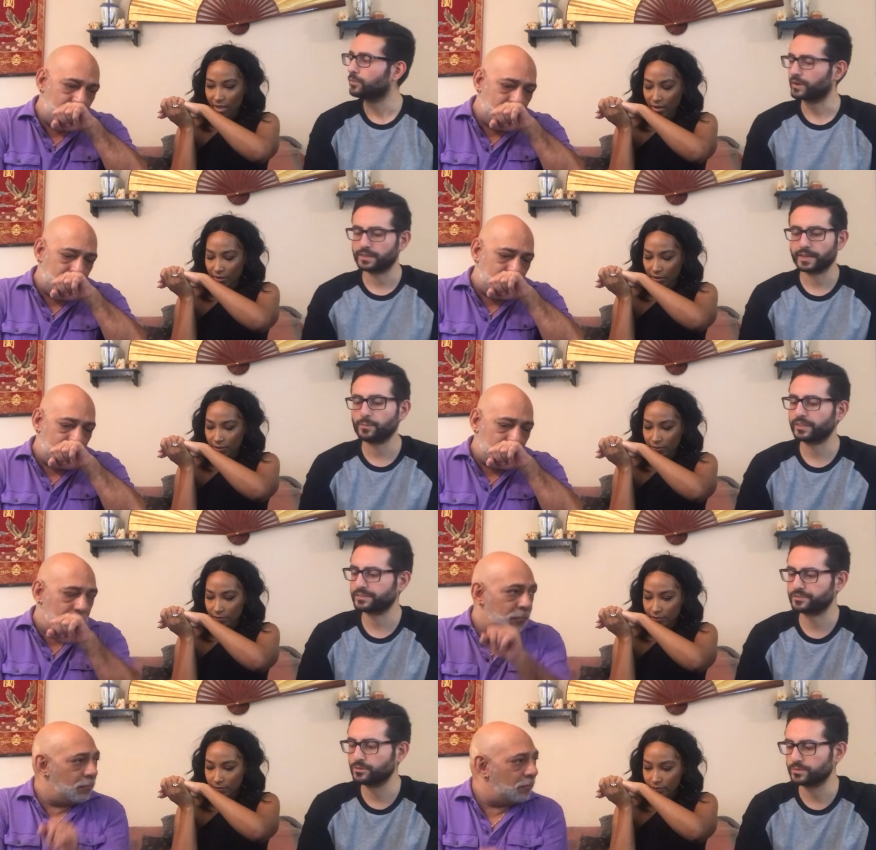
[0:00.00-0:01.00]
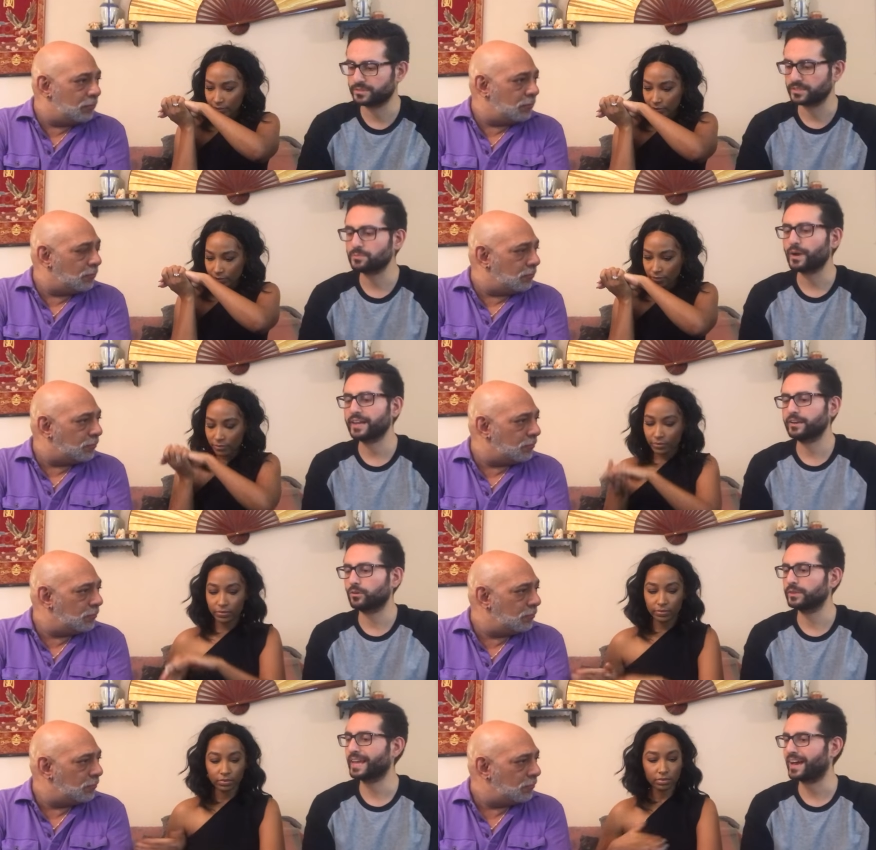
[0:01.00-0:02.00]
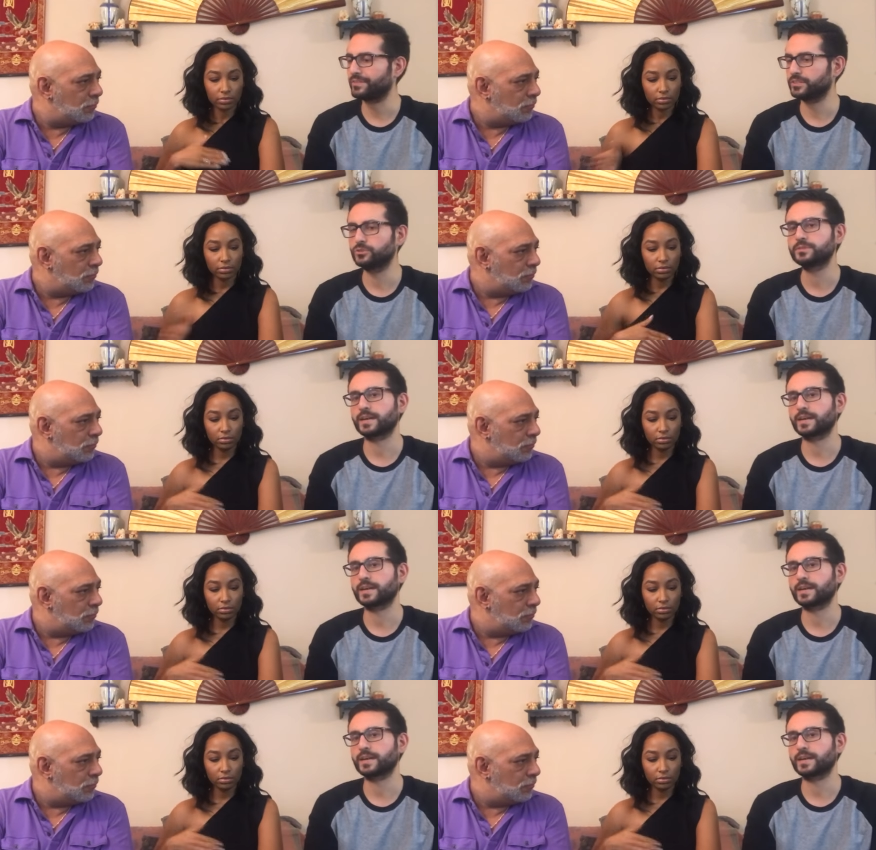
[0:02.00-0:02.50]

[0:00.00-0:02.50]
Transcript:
Speaker 1: What I like about this too is despite it only having two